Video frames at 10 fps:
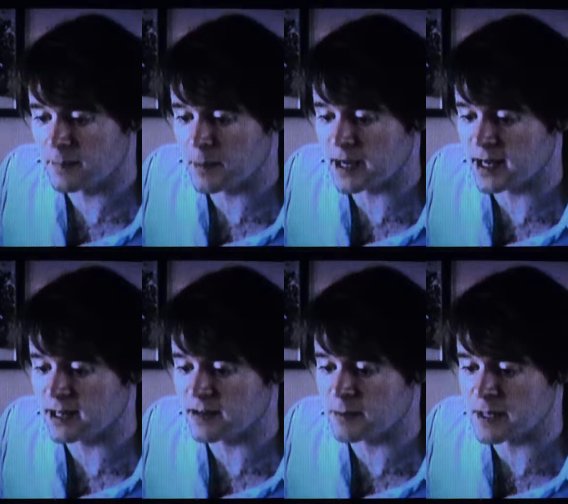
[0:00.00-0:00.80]
by
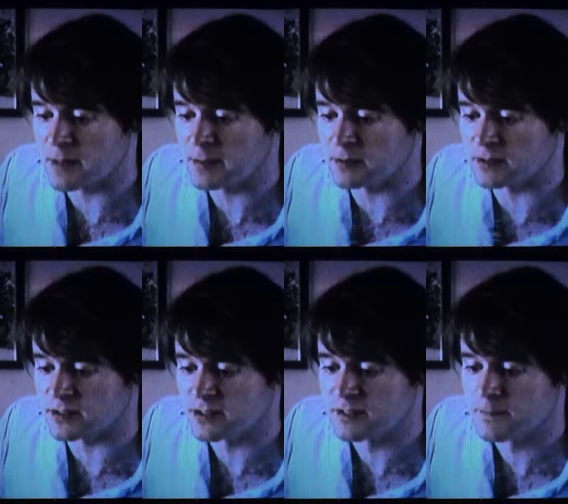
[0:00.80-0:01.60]
cutting off many peoples,
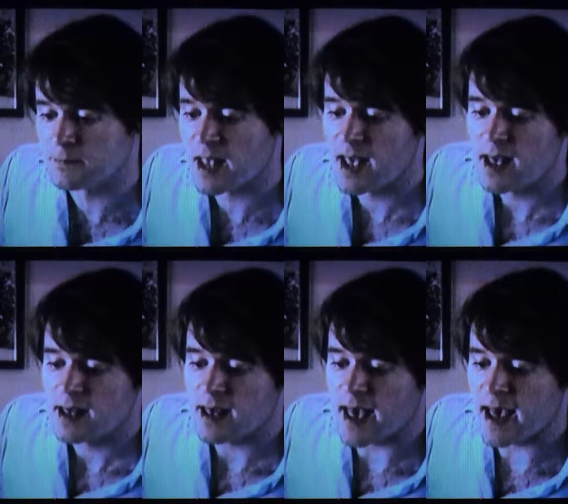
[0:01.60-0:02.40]

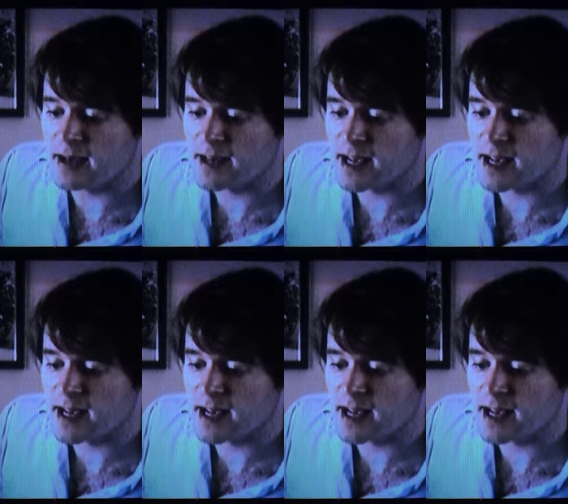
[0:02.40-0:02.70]
and